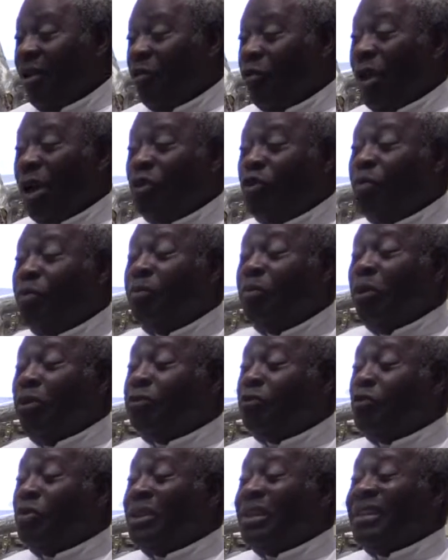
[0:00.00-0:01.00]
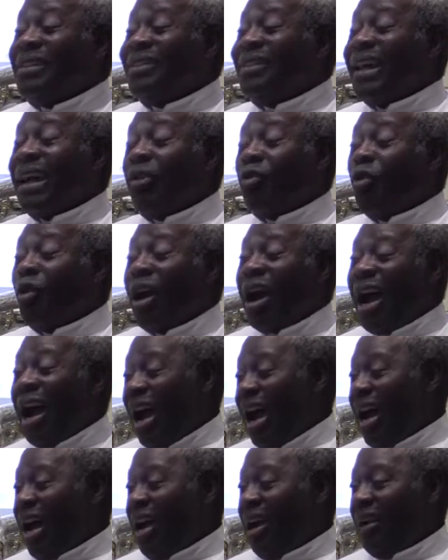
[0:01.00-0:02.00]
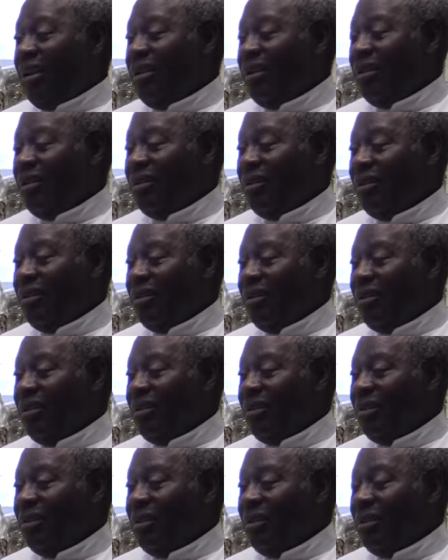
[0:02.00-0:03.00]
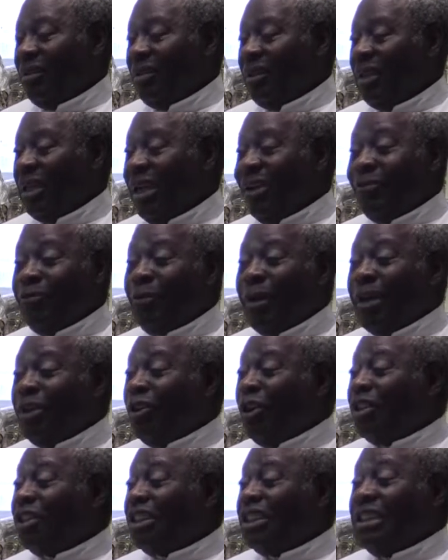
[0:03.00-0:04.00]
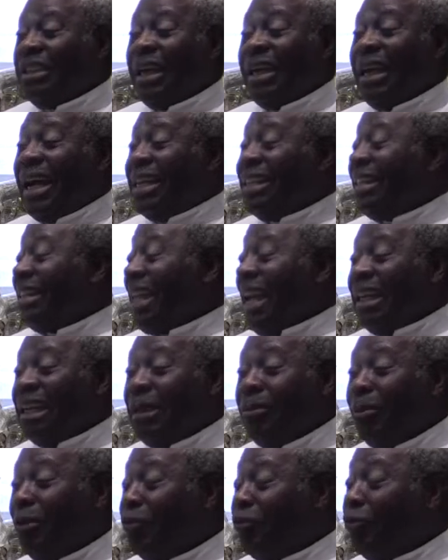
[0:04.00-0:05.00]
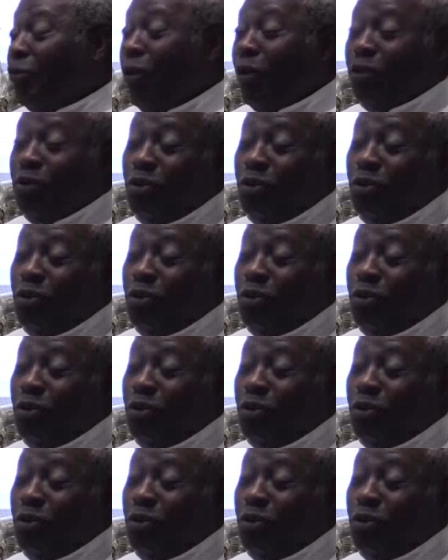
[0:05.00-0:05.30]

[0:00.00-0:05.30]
When you move to the 0 hour, and when your children are standing before